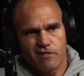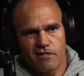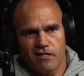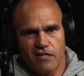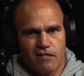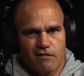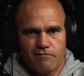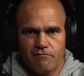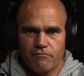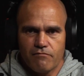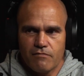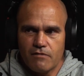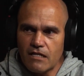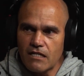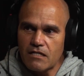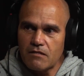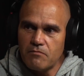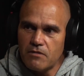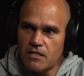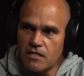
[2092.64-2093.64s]
And
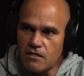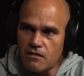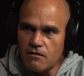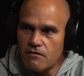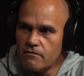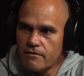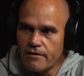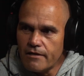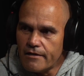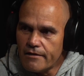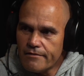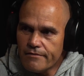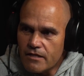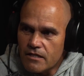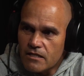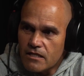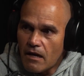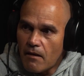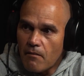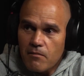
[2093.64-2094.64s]
next minute, you're
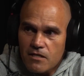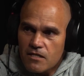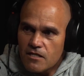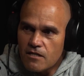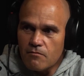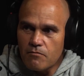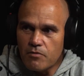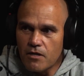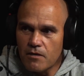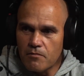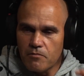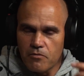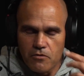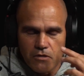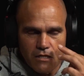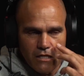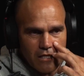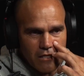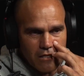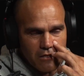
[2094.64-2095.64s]
damaging people on the
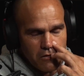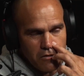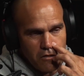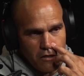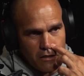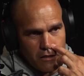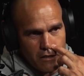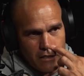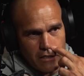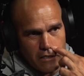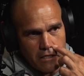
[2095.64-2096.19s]
other side. And